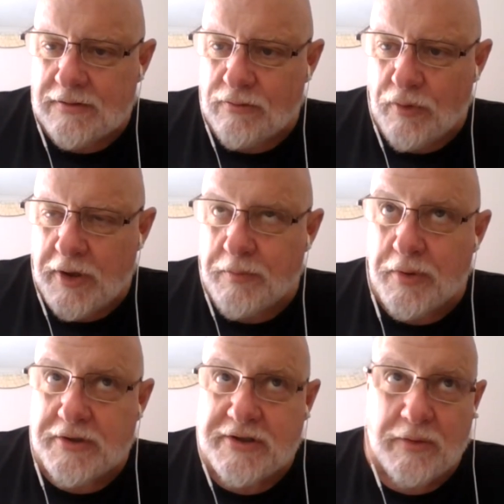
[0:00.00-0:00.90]
read
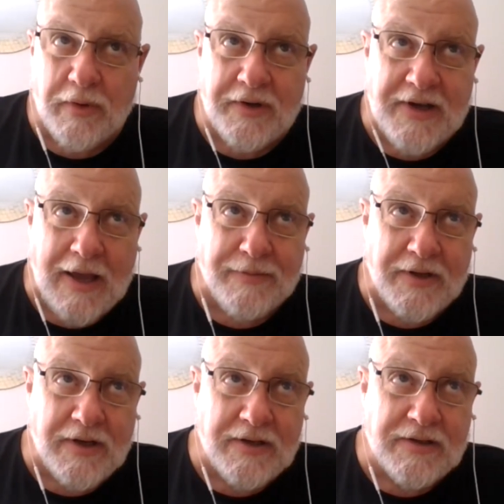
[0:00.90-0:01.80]
books that were
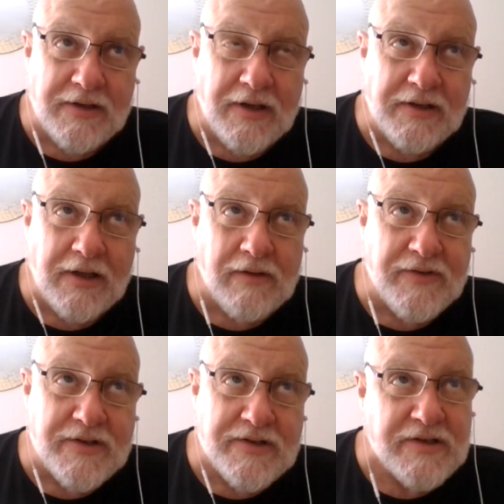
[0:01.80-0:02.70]
adapted into
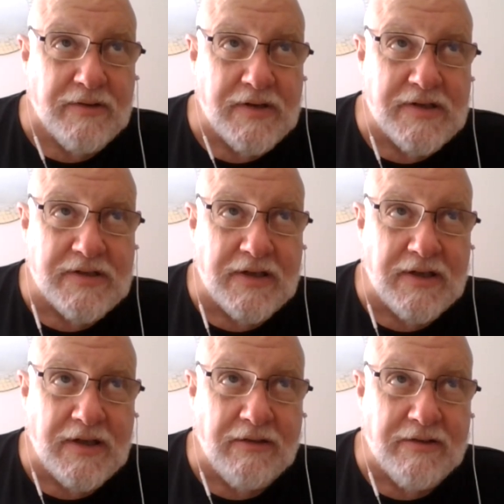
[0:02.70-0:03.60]
television series
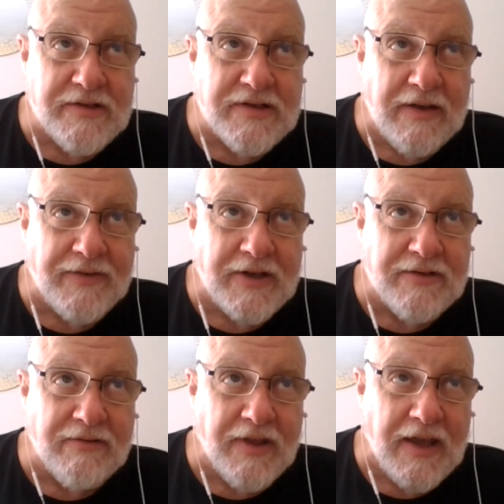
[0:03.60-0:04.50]
in either the
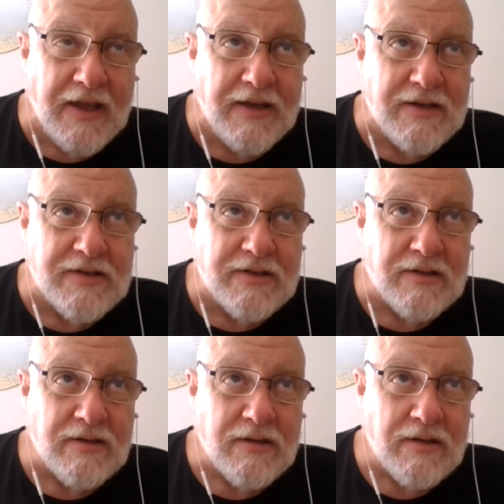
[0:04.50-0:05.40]
70s or the 80s.
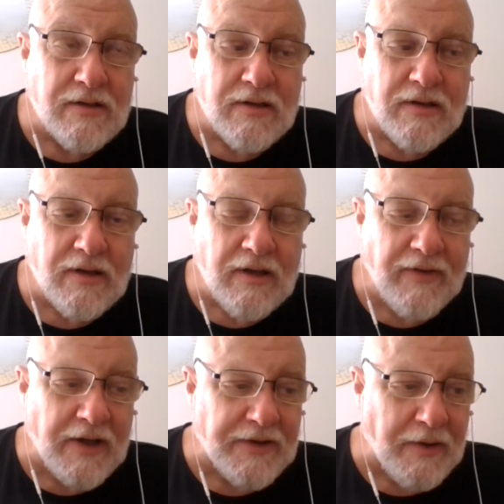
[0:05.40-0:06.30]
Did
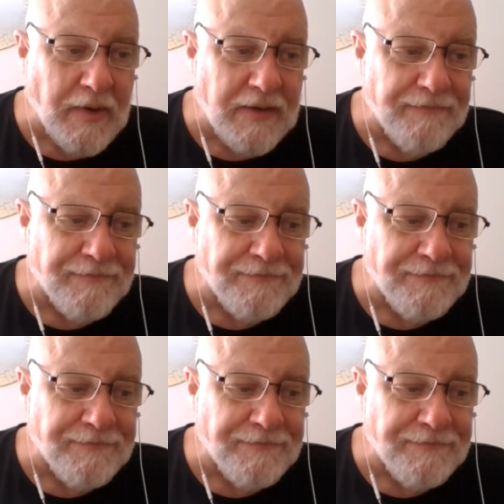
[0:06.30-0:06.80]
I get that right?